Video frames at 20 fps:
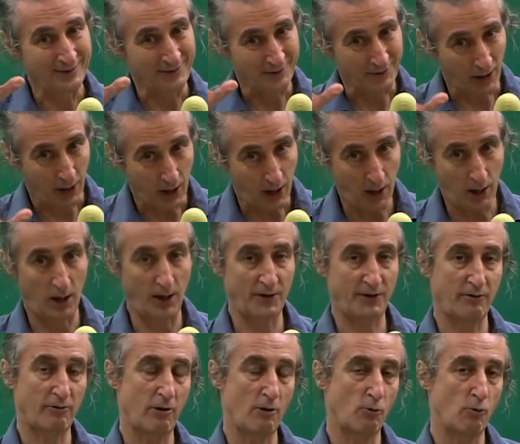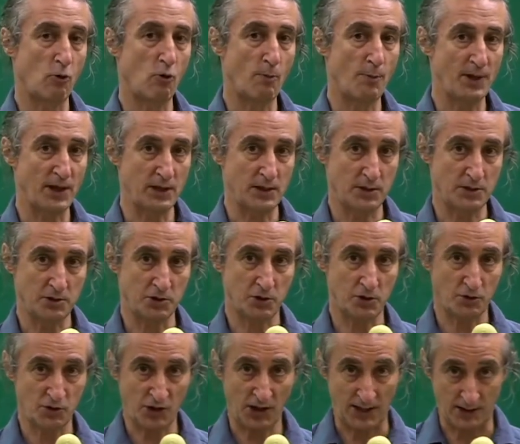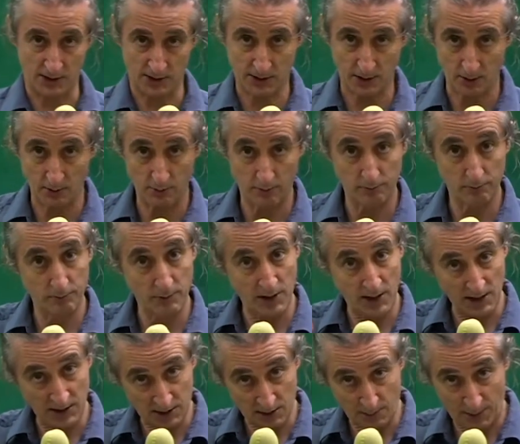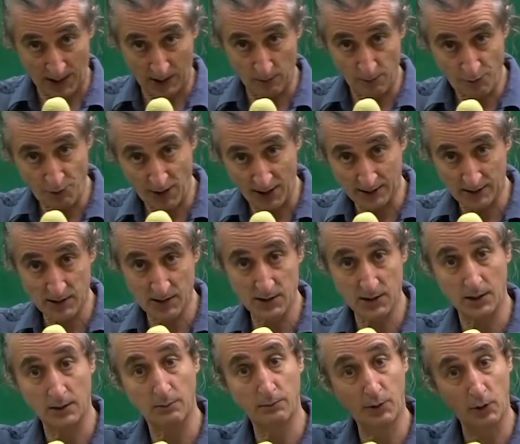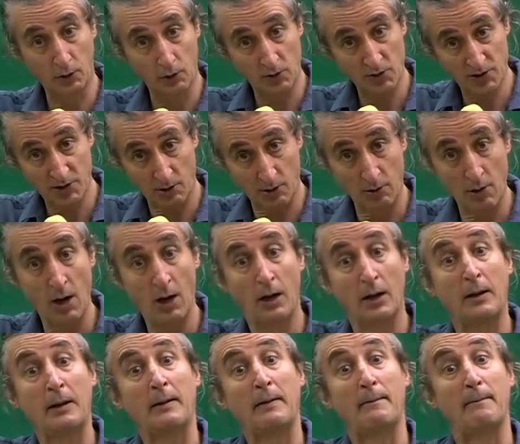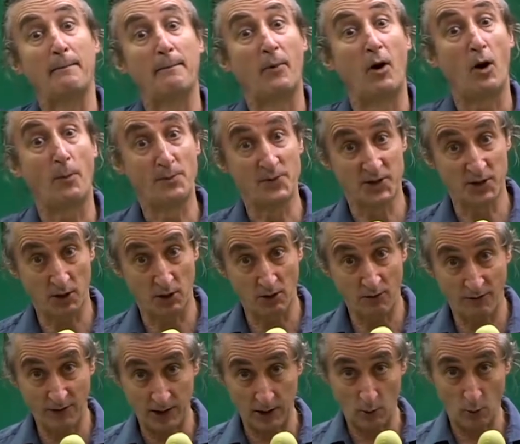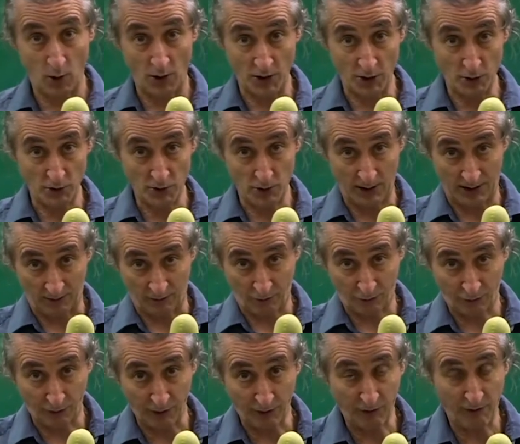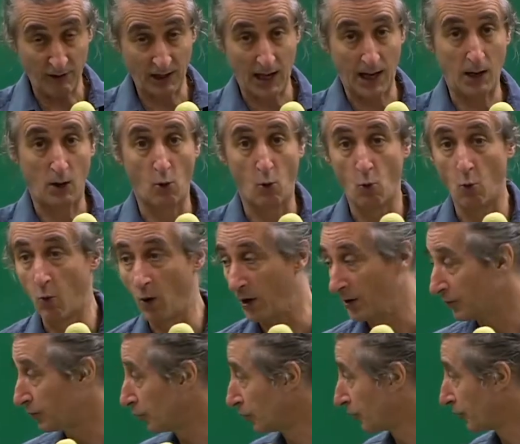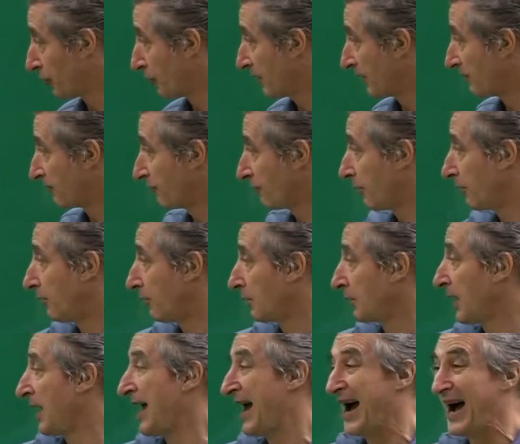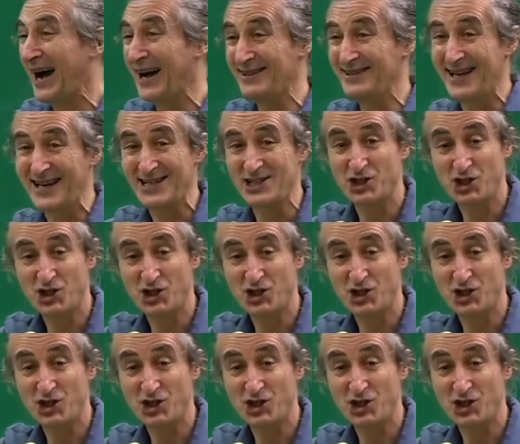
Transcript: the harder it will be to change. So it's about practicing, but also observing what you're doing, figuring out what you're doing wrong, and then